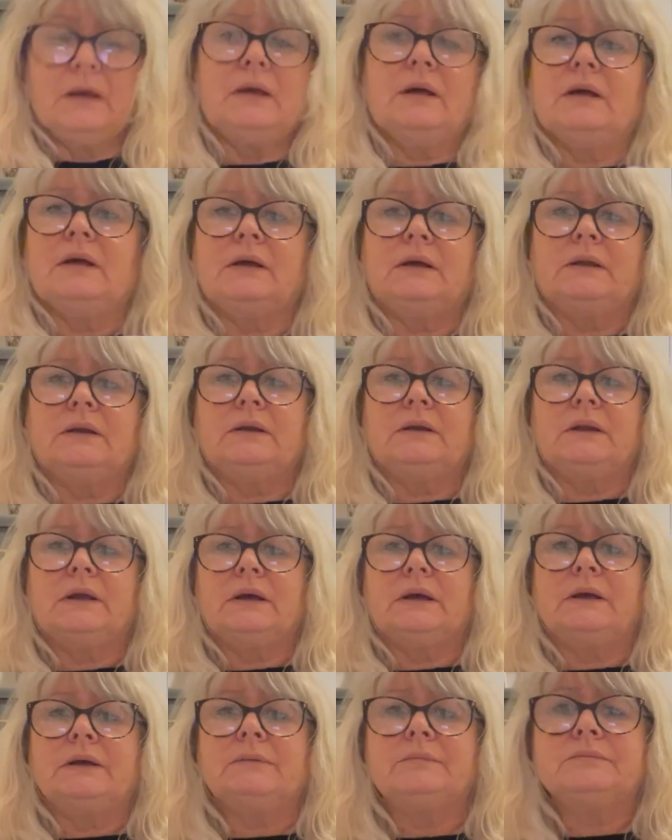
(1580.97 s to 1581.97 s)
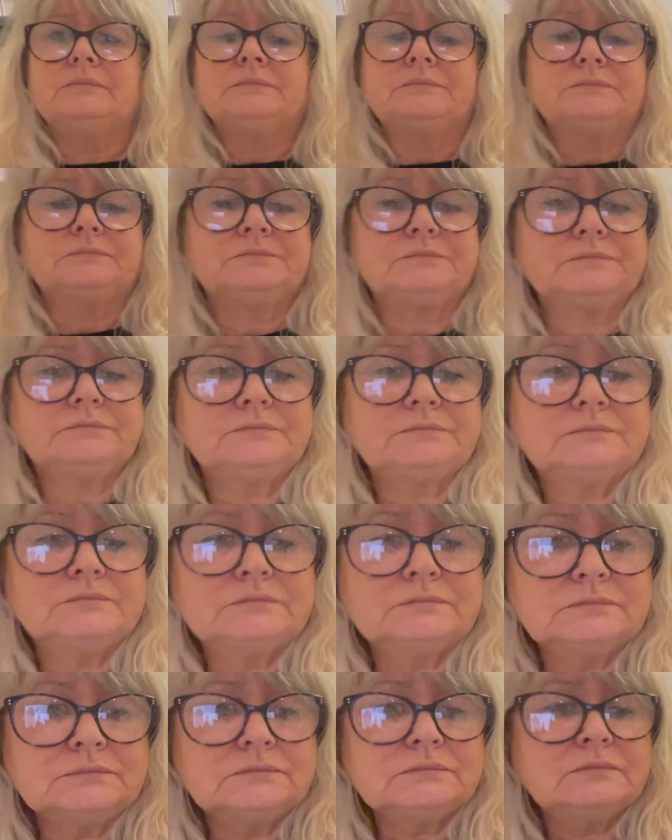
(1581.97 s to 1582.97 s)
And
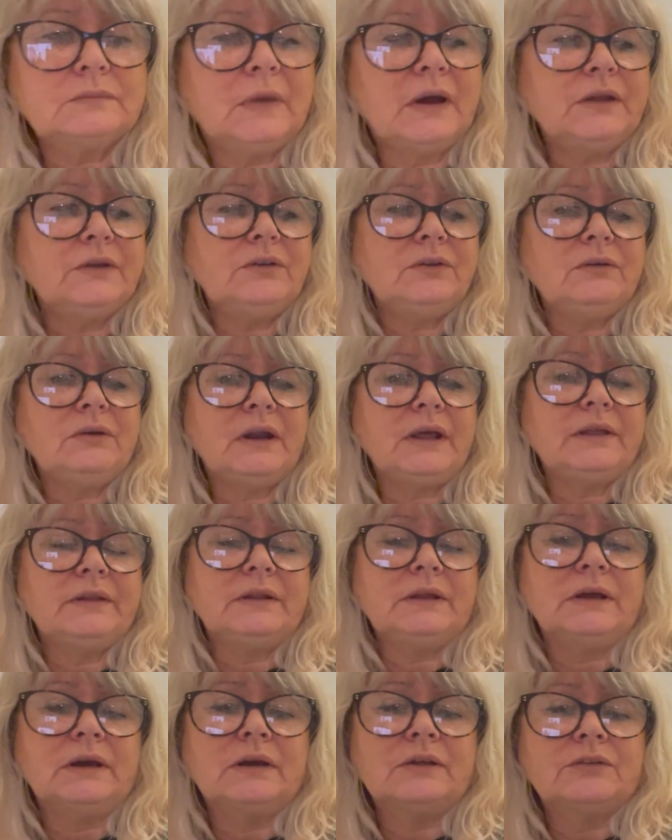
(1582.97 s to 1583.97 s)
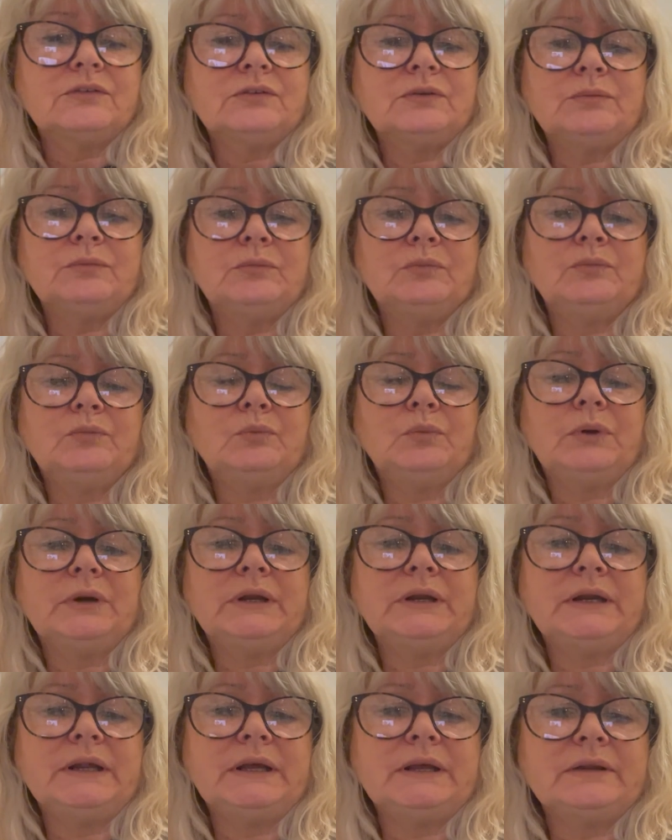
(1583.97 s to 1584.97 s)
I do like the yarns from
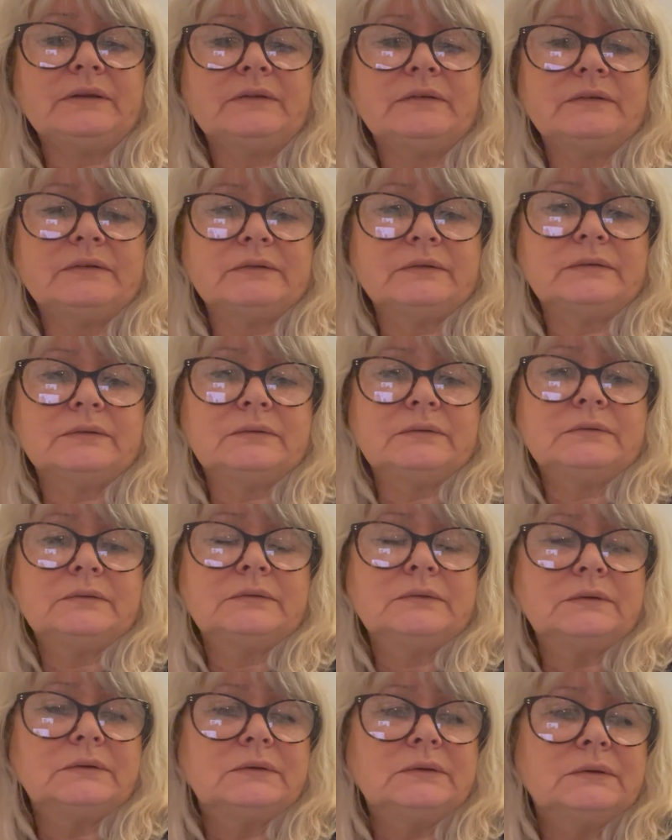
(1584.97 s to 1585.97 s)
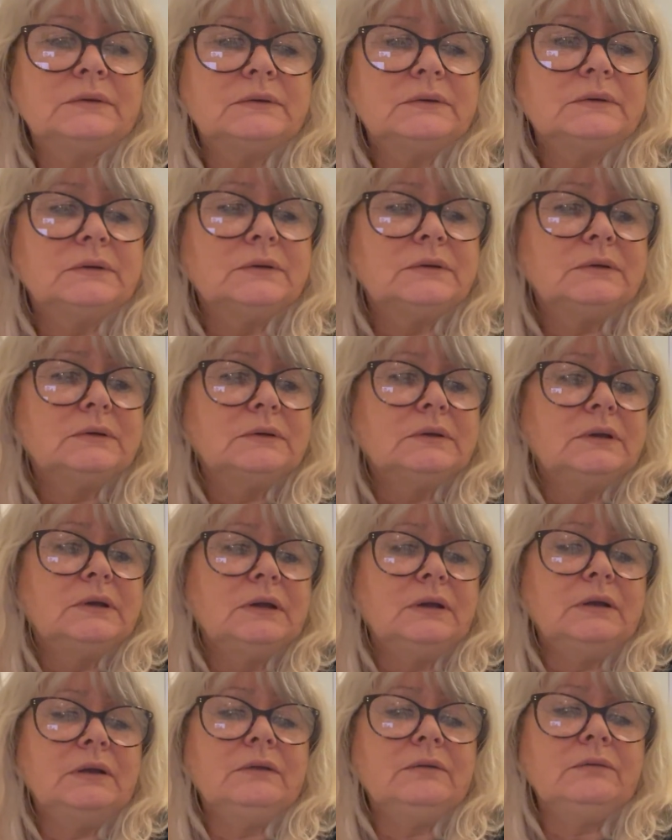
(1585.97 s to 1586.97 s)
Woolyknits.
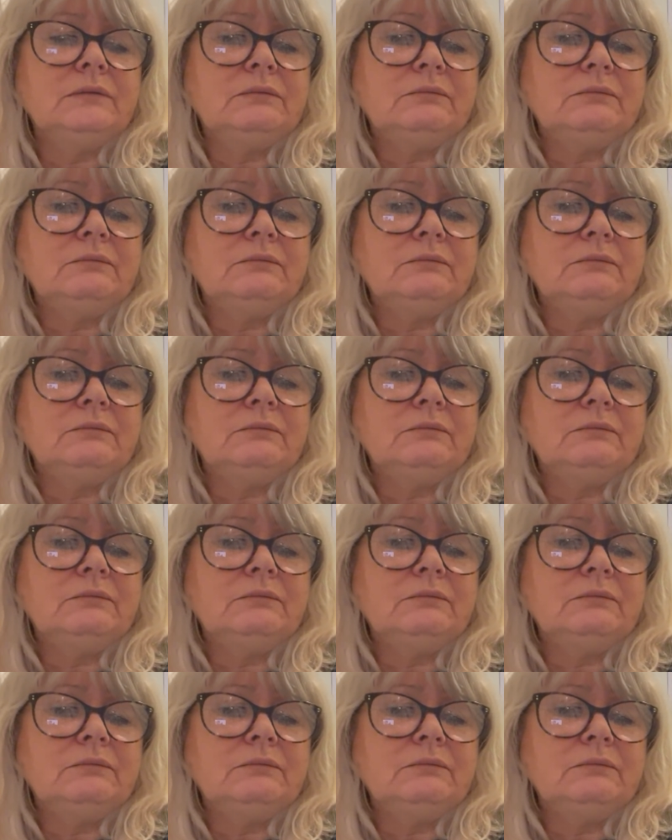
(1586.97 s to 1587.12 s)
It